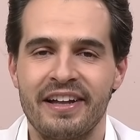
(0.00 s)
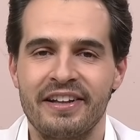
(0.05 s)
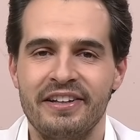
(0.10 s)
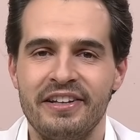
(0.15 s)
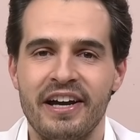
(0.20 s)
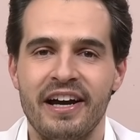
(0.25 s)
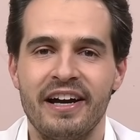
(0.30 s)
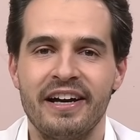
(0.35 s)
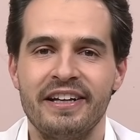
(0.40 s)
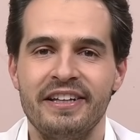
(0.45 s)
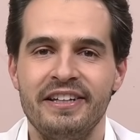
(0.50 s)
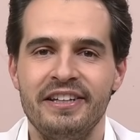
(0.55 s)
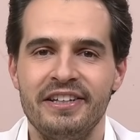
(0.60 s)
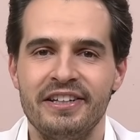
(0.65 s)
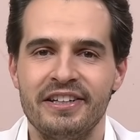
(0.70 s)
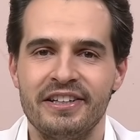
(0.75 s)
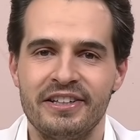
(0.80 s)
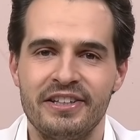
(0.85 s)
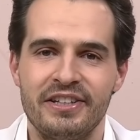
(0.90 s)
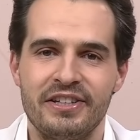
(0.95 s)
the
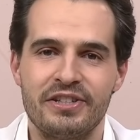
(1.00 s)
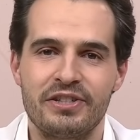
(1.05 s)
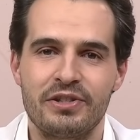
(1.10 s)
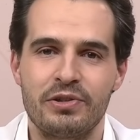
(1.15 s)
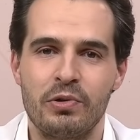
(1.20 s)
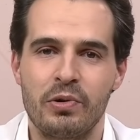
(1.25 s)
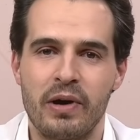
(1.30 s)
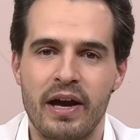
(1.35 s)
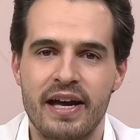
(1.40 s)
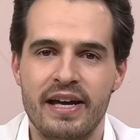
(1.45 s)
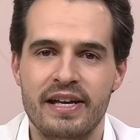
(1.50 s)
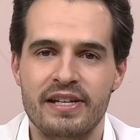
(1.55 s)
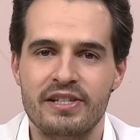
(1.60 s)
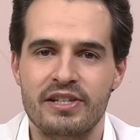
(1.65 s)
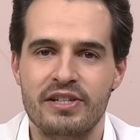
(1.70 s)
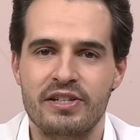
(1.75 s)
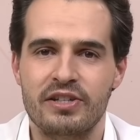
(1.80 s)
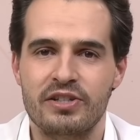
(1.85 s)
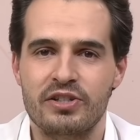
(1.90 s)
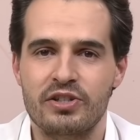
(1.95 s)
idea is to
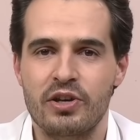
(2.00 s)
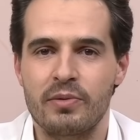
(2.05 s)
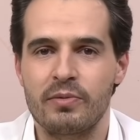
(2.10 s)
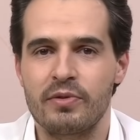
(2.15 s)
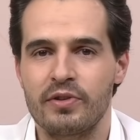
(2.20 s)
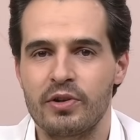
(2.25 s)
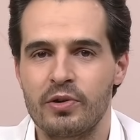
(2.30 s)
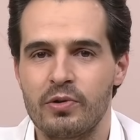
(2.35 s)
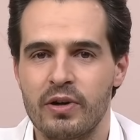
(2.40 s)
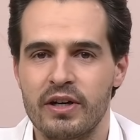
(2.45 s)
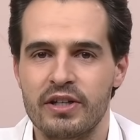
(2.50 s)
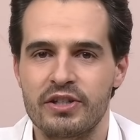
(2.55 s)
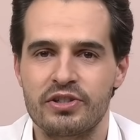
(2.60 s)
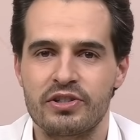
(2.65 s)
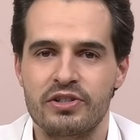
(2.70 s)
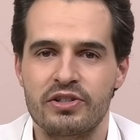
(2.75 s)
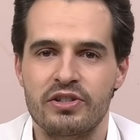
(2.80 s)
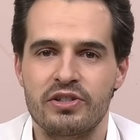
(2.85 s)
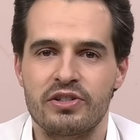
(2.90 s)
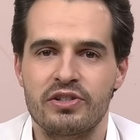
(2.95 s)
ask some of the
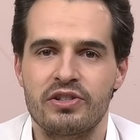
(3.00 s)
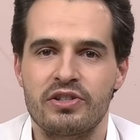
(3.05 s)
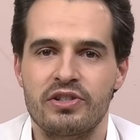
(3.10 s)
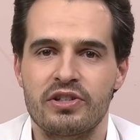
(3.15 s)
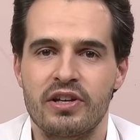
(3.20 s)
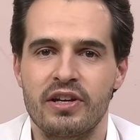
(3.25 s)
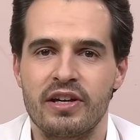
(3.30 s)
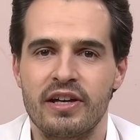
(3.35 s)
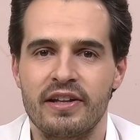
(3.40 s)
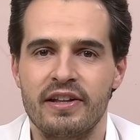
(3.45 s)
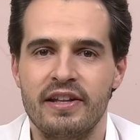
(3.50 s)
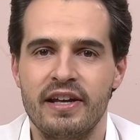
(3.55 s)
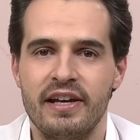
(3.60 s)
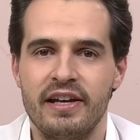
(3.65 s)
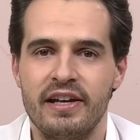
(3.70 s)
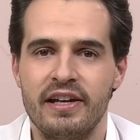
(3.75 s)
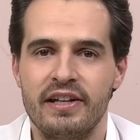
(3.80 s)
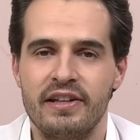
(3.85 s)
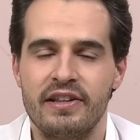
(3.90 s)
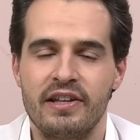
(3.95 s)
questions
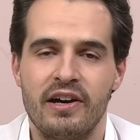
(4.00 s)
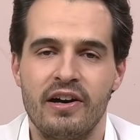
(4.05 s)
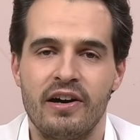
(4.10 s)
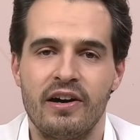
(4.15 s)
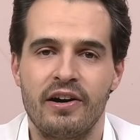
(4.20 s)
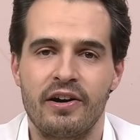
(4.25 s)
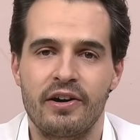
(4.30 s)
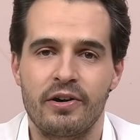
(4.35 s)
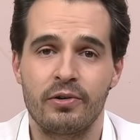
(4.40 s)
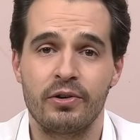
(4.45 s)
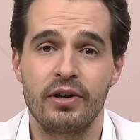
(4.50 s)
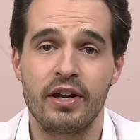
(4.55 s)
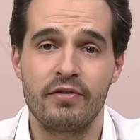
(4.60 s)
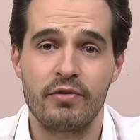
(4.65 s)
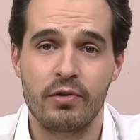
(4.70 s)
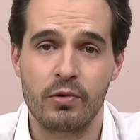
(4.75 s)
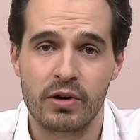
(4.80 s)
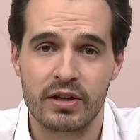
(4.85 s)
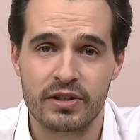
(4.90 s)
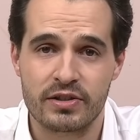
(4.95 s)
that are on
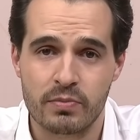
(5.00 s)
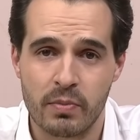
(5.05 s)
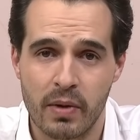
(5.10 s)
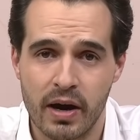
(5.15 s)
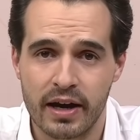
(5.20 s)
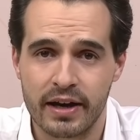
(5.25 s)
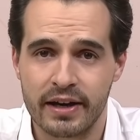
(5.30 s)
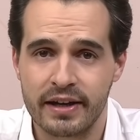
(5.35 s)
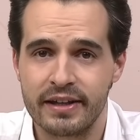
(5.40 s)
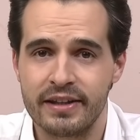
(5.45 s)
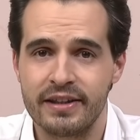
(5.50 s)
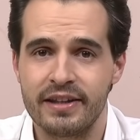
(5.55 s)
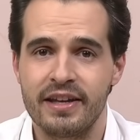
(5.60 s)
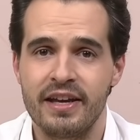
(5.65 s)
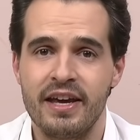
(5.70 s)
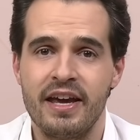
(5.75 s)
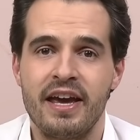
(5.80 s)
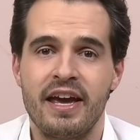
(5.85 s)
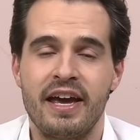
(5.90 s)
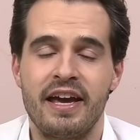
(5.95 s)
everyone's mind
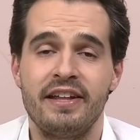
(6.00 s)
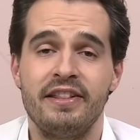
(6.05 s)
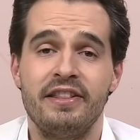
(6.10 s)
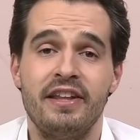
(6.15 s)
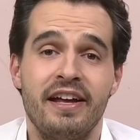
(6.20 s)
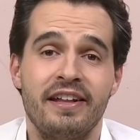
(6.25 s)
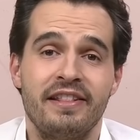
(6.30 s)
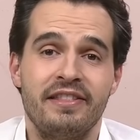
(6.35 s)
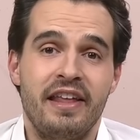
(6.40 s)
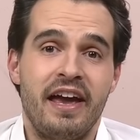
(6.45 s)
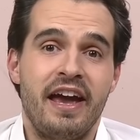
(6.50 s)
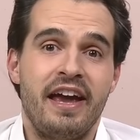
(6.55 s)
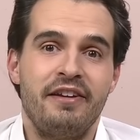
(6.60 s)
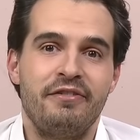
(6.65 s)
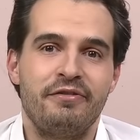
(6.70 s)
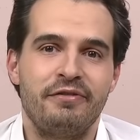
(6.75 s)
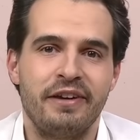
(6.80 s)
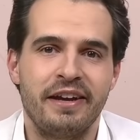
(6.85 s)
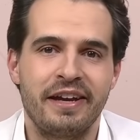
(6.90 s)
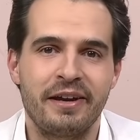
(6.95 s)
and that they
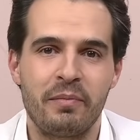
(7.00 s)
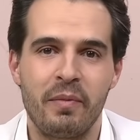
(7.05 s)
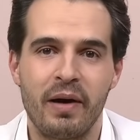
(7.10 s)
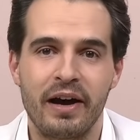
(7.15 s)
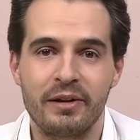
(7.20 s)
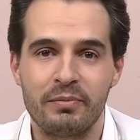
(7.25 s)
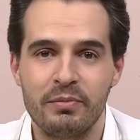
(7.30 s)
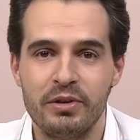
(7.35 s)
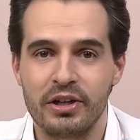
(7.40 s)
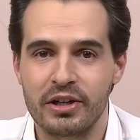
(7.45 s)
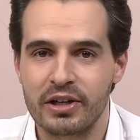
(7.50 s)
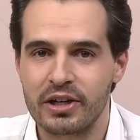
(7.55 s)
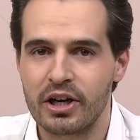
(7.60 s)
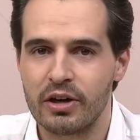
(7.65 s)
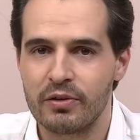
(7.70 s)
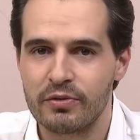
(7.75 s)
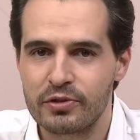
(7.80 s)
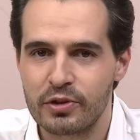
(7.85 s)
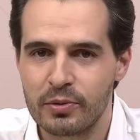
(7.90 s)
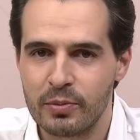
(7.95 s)
think might be
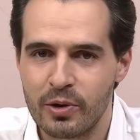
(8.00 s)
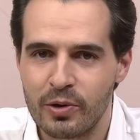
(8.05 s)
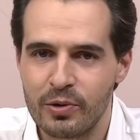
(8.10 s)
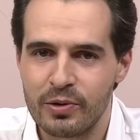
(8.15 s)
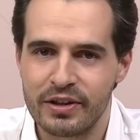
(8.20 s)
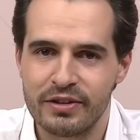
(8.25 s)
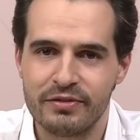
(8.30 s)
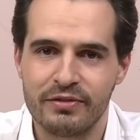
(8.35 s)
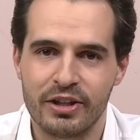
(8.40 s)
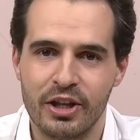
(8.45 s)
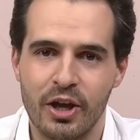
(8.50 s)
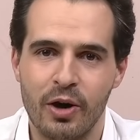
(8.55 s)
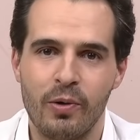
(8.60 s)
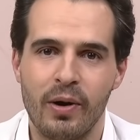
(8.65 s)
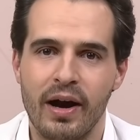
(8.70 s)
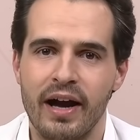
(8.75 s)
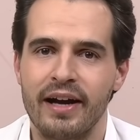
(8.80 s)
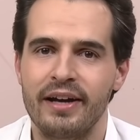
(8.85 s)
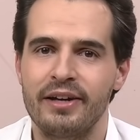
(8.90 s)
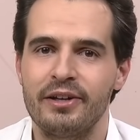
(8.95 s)
uncomfortable, even though
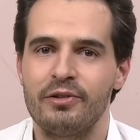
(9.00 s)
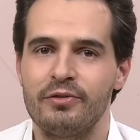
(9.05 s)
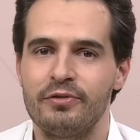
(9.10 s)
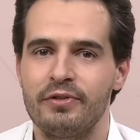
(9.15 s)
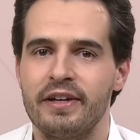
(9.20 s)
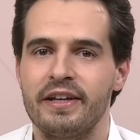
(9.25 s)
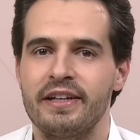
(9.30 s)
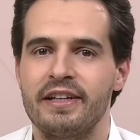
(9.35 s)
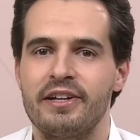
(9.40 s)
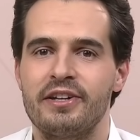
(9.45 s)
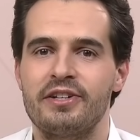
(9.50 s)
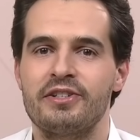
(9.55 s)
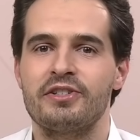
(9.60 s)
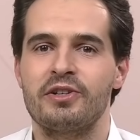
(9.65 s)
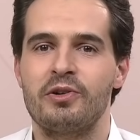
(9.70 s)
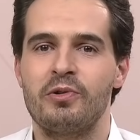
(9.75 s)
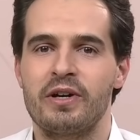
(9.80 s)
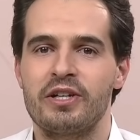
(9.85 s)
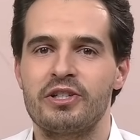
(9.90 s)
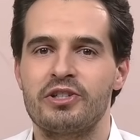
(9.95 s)
I don't think there is a
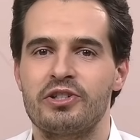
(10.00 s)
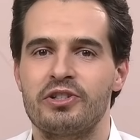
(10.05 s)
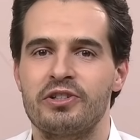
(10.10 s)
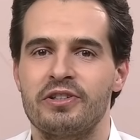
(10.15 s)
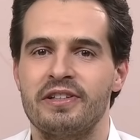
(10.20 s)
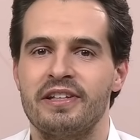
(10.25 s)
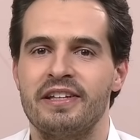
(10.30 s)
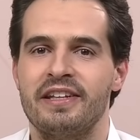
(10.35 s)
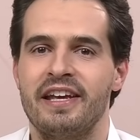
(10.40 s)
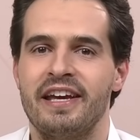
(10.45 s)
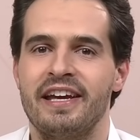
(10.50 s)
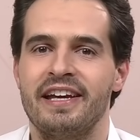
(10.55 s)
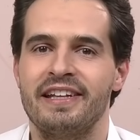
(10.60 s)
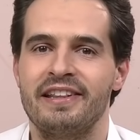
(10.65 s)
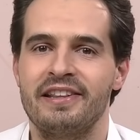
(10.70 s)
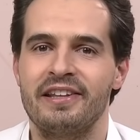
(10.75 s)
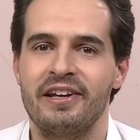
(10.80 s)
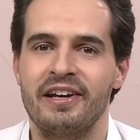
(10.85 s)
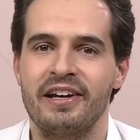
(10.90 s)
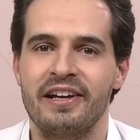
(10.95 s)
question
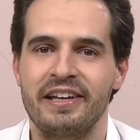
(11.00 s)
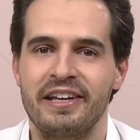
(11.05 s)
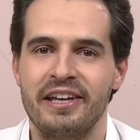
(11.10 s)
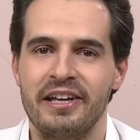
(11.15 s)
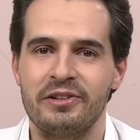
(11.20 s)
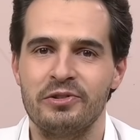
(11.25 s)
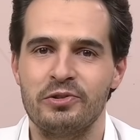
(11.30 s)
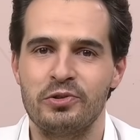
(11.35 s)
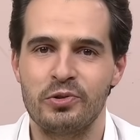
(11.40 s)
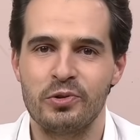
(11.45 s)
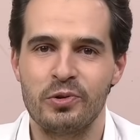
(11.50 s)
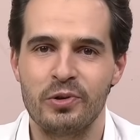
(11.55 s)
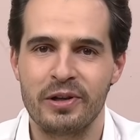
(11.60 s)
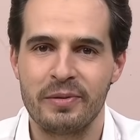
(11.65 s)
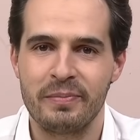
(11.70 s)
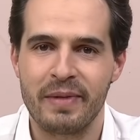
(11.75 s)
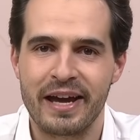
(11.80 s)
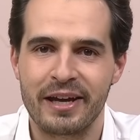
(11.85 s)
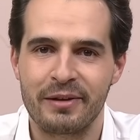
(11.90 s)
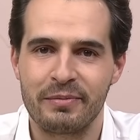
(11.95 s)
that can truly
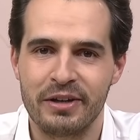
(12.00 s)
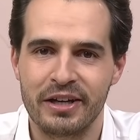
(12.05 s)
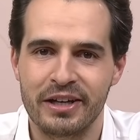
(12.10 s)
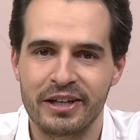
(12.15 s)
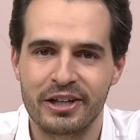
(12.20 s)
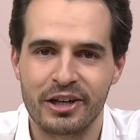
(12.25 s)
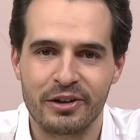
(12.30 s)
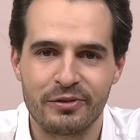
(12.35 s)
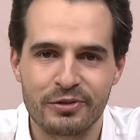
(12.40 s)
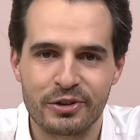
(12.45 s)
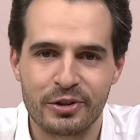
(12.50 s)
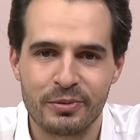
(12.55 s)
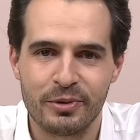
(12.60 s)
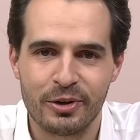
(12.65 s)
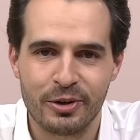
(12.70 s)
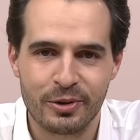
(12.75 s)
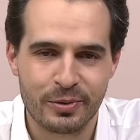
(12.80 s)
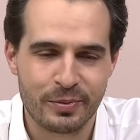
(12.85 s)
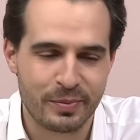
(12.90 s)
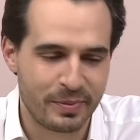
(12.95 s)
make me
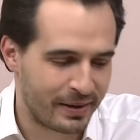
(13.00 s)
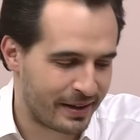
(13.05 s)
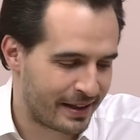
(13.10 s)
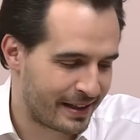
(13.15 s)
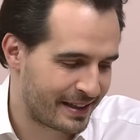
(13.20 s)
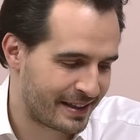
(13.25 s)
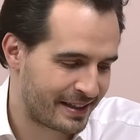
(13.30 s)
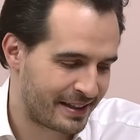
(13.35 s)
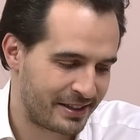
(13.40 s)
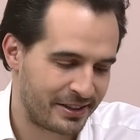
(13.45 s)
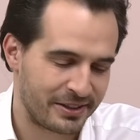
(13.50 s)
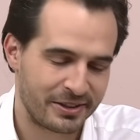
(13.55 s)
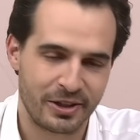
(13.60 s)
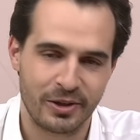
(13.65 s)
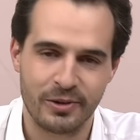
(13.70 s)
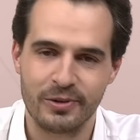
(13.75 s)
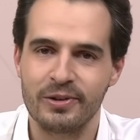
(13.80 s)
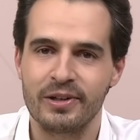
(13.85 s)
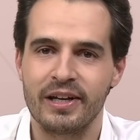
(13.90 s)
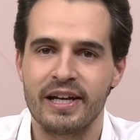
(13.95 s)
uncomfortable, but
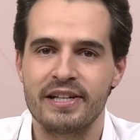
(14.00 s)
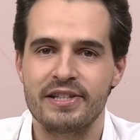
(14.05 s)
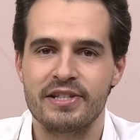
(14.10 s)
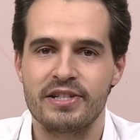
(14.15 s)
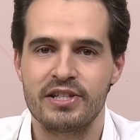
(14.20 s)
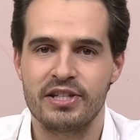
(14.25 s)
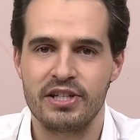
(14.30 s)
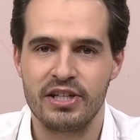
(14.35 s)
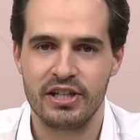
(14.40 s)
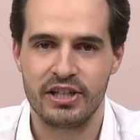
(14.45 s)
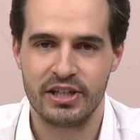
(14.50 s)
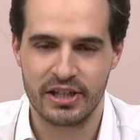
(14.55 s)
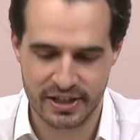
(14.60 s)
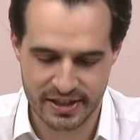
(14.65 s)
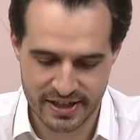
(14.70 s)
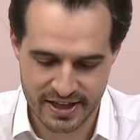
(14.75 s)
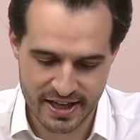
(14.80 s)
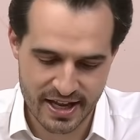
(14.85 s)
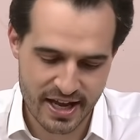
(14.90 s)
let's see.